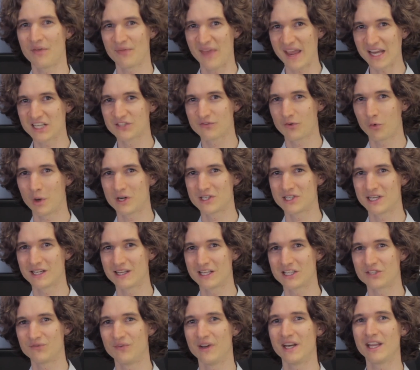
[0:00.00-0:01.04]
Thanks for watching
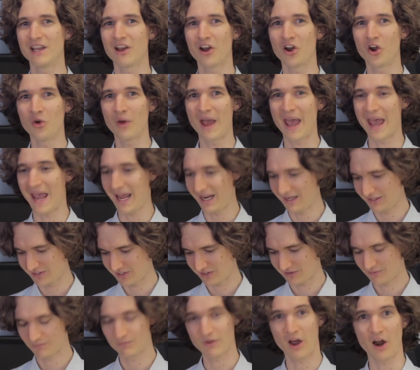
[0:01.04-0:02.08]
this video
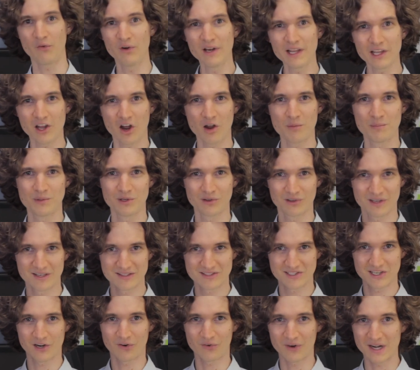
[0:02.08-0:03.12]
and I really hope you'll
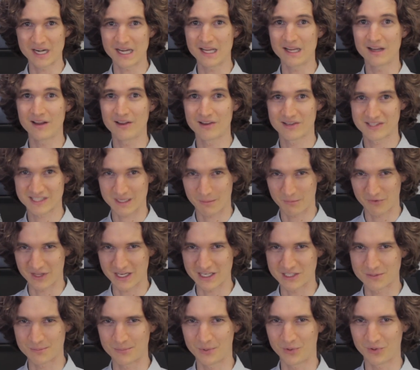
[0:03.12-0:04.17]
consider reading some of
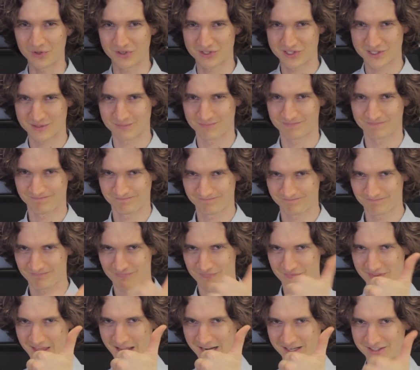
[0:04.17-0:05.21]
these books.
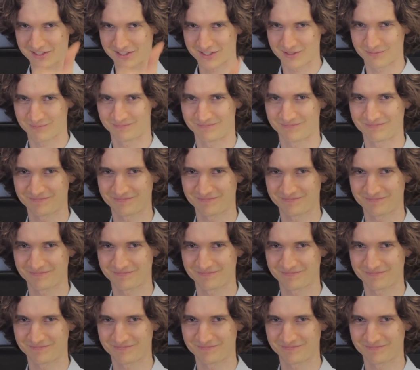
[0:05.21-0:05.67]
Thanks.